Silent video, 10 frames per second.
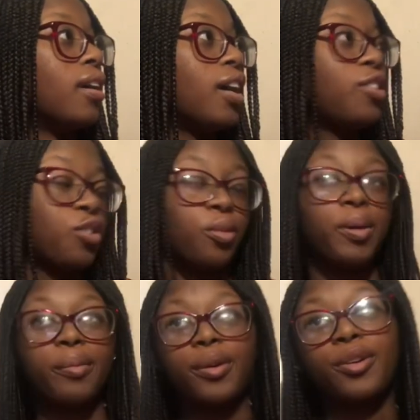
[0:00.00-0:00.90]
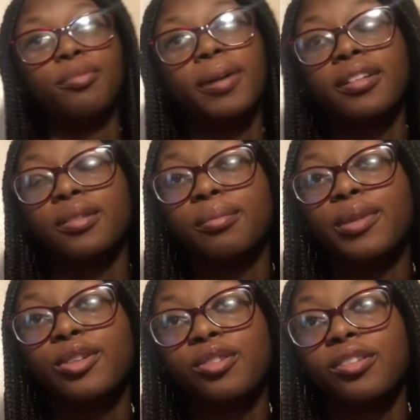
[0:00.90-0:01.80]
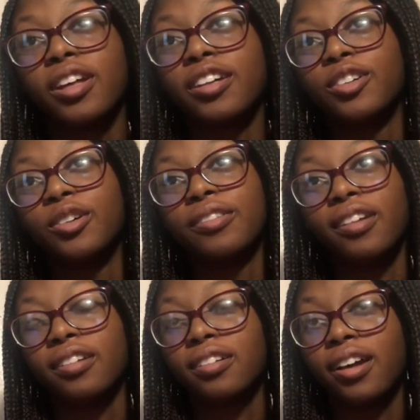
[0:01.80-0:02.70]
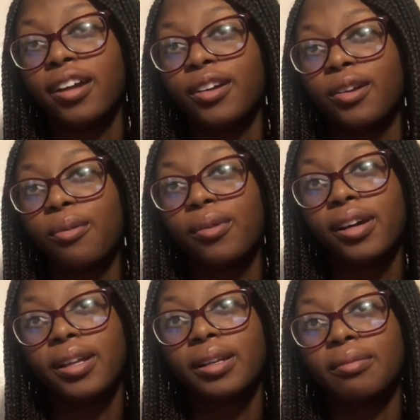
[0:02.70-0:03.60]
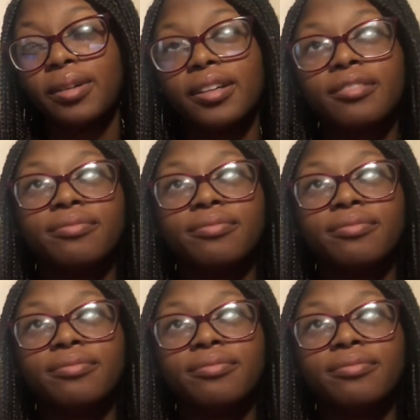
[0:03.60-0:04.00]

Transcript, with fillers: I just remember it was by some missiles. I didn't know if they shot it or what. No, but...